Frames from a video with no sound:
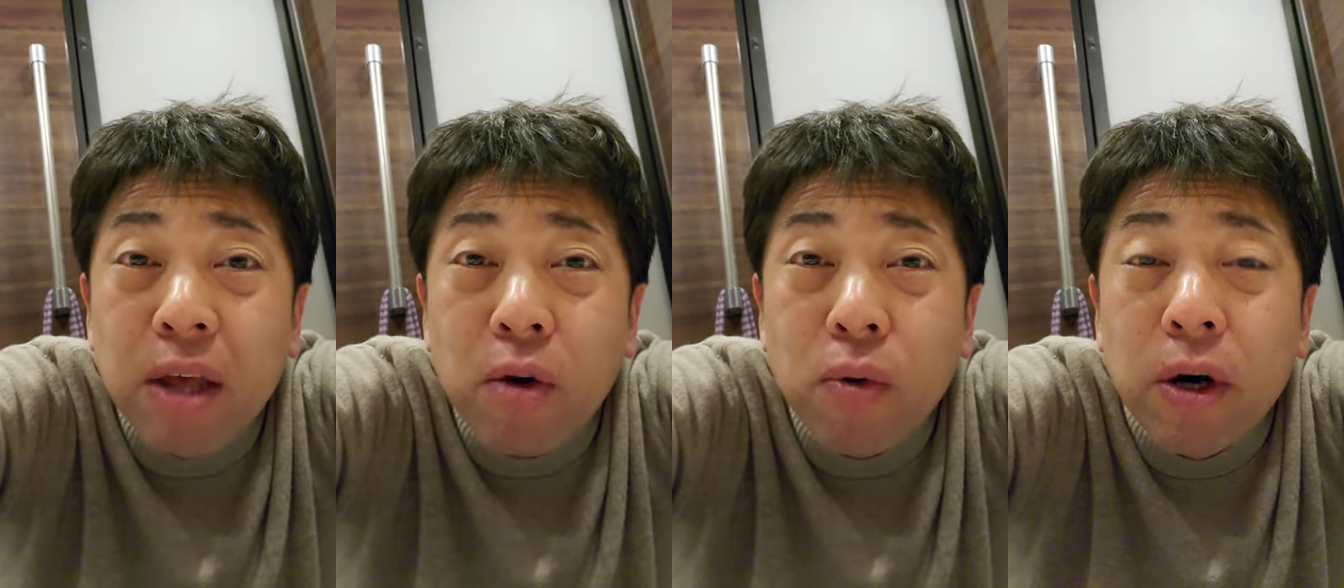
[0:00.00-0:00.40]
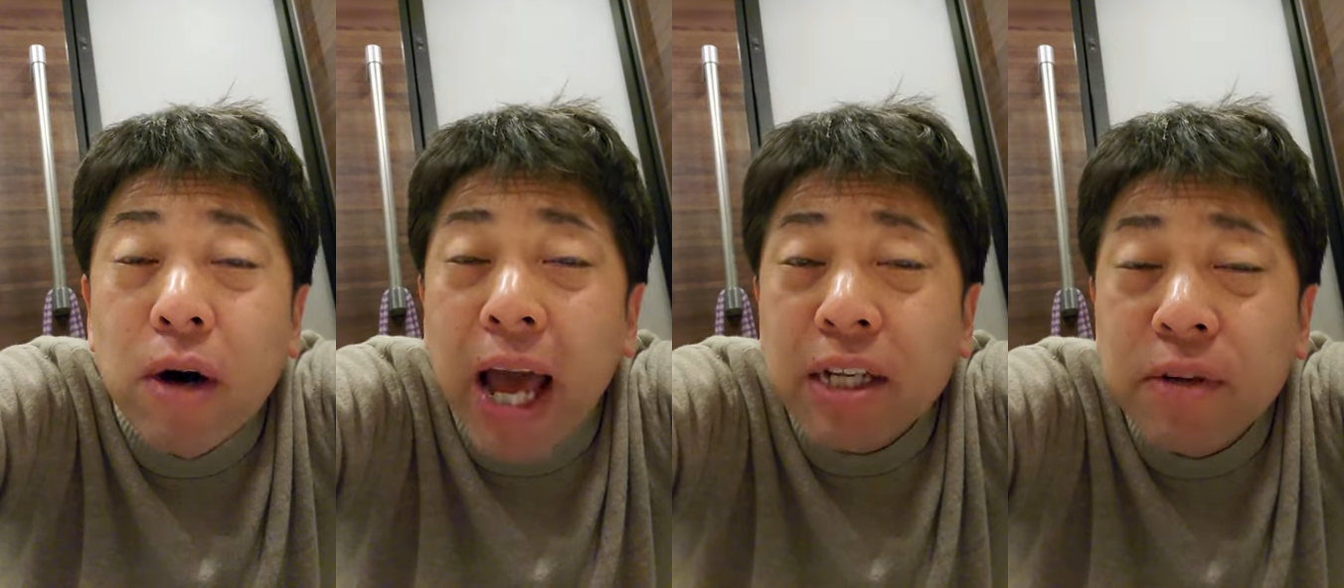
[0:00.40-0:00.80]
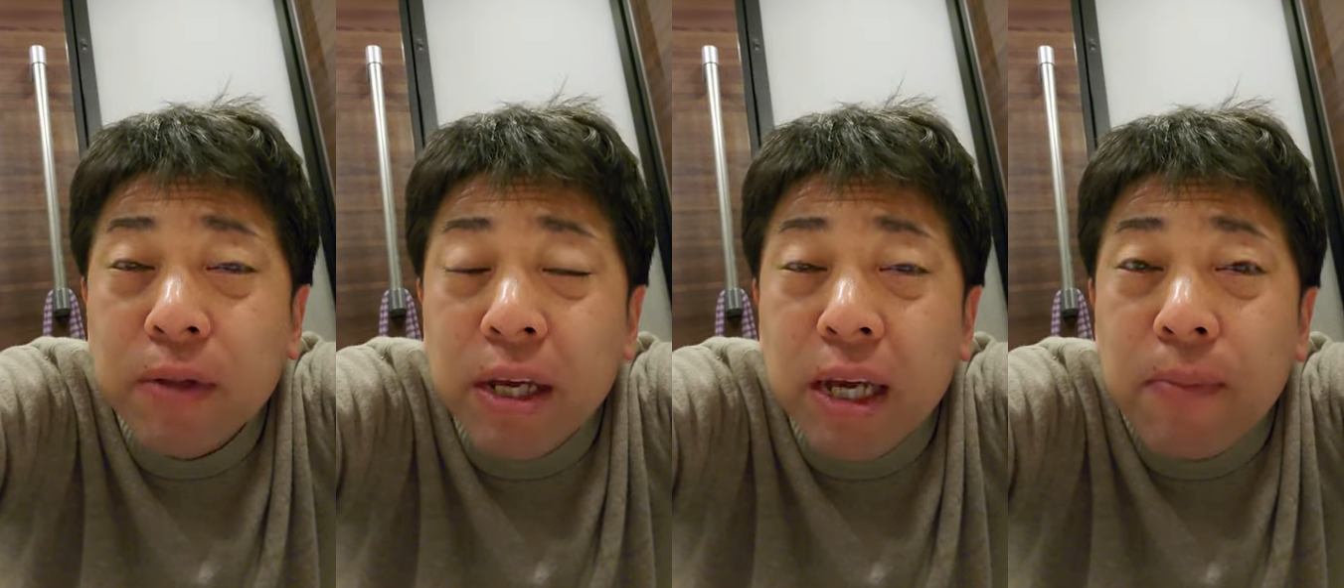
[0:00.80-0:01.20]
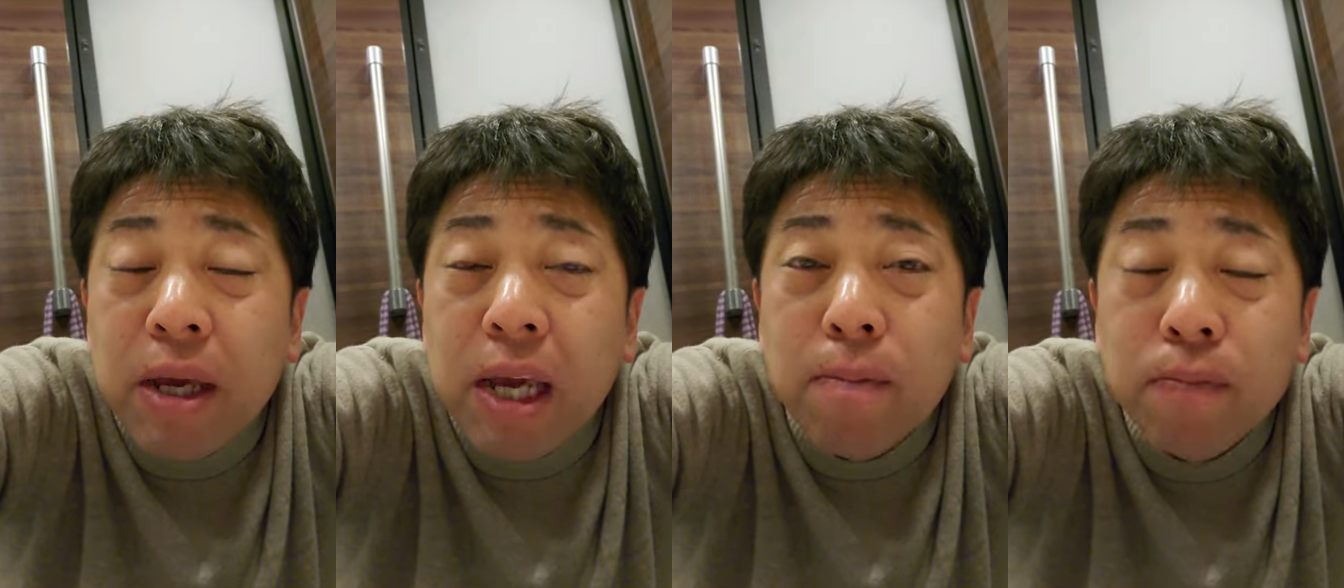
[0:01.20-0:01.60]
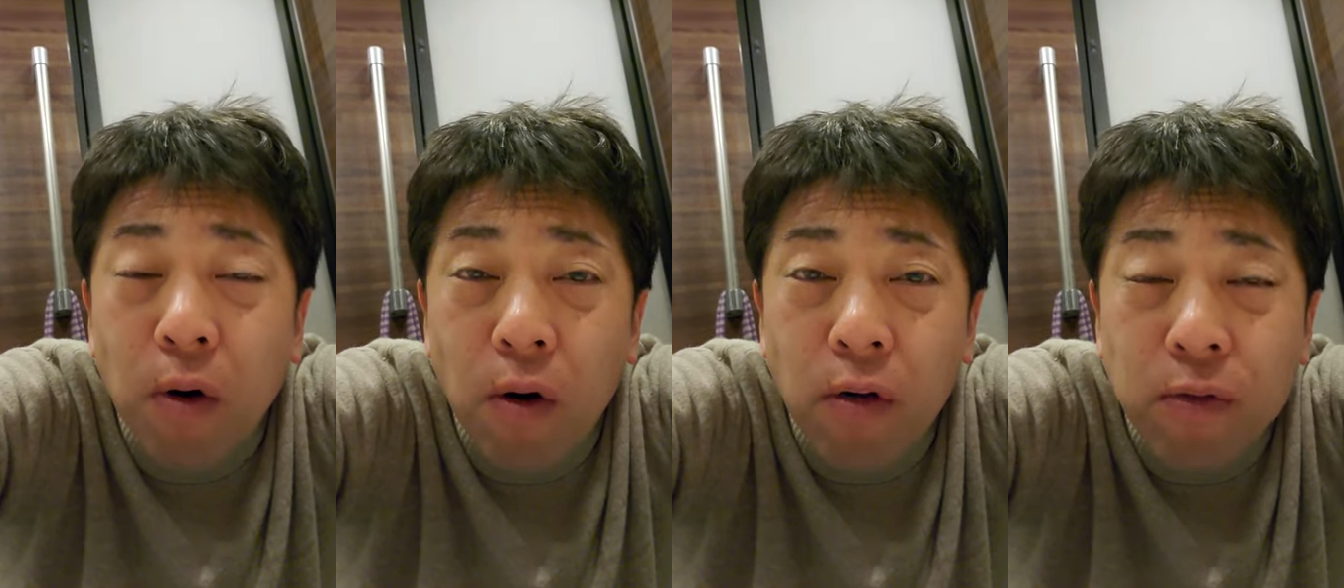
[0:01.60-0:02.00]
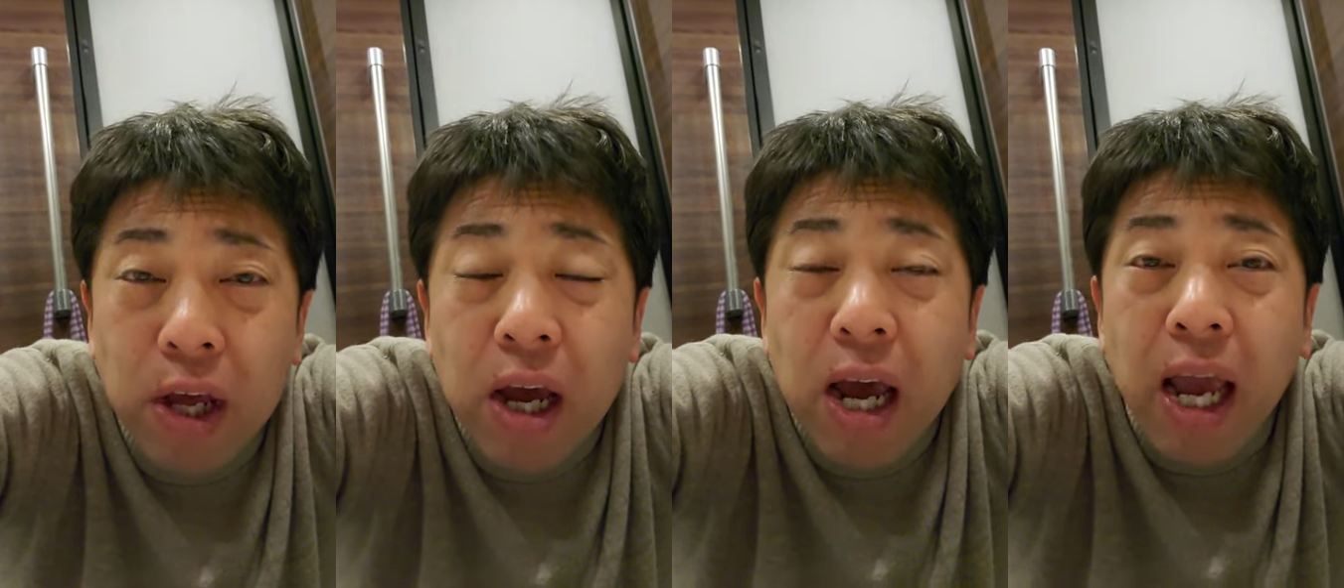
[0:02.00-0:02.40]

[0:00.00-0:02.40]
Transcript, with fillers: they will actively be involved